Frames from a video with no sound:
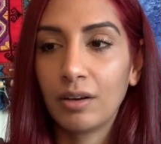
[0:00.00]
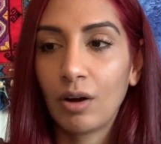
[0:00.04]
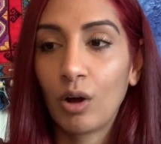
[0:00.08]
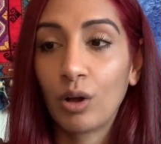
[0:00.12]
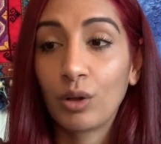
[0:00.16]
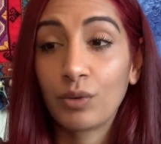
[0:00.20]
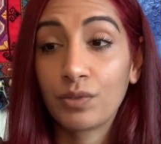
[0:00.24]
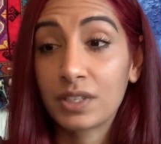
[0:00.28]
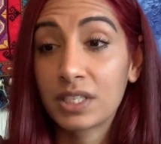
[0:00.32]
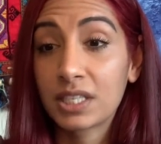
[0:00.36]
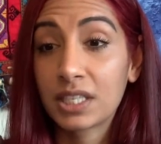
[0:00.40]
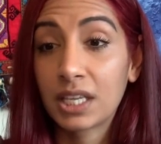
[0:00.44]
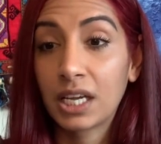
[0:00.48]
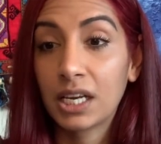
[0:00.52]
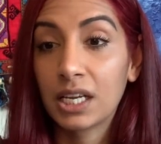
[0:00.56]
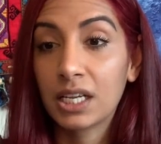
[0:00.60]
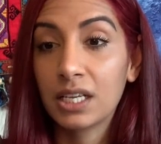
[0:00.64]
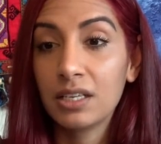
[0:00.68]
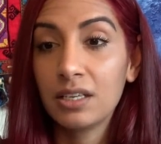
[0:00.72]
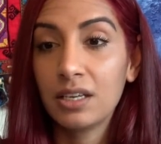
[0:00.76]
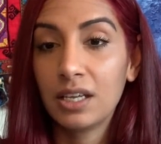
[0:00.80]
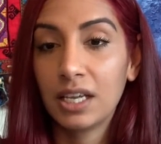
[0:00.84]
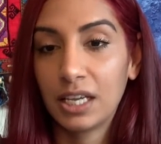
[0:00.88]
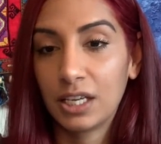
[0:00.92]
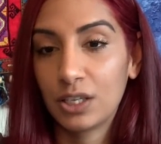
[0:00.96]
all of a
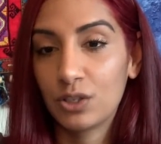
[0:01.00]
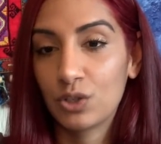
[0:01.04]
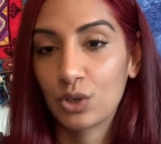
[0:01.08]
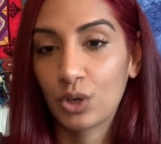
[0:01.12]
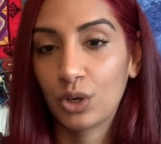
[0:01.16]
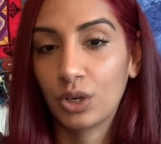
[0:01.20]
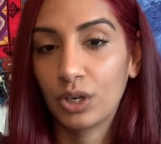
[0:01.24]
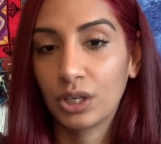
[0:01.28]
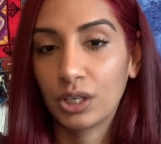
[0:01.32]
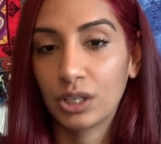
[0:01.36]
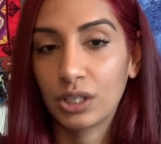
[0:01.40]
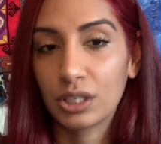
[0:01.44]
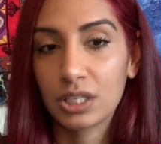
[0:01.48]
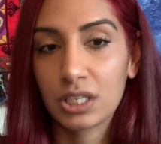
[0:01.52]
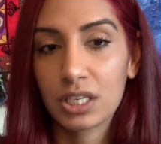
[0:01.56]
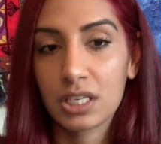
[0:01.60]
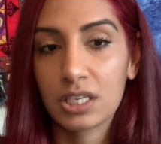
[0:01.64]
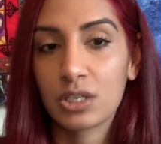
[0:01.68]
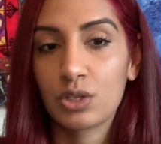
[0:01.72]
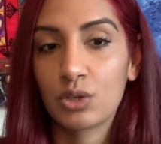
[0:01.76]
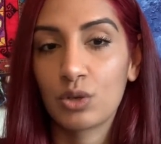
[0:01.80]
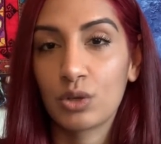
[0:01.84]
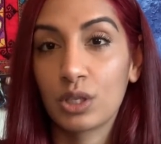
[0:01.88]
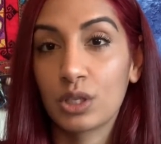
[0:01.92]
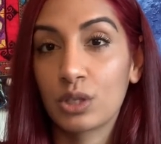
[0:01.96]
sudden it turned
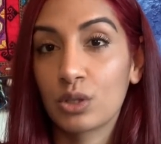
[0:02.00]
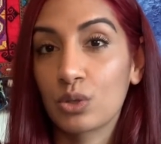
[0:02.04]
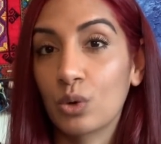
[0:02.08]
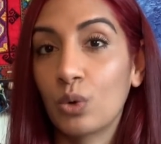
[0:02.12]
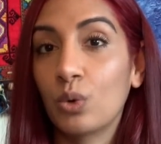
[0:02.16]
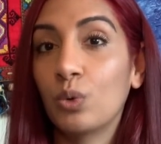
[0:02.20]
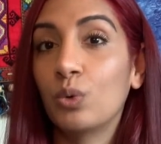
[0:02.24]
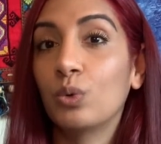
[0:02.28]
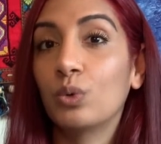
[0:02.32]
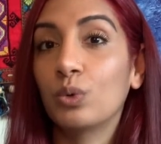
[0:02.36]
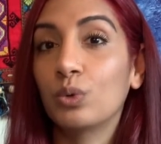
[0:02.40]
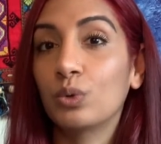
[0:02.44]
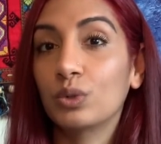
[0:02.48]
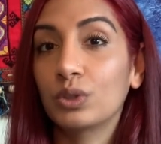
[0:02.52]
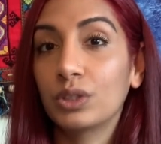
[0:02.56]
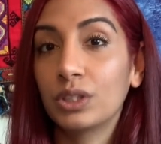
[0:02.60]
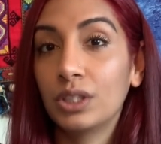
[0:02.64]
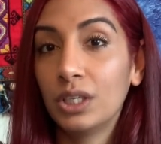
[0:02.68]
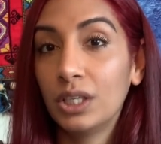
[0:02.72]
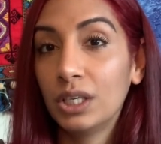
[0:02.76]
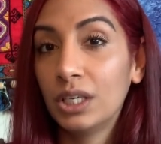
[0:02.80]
into this old,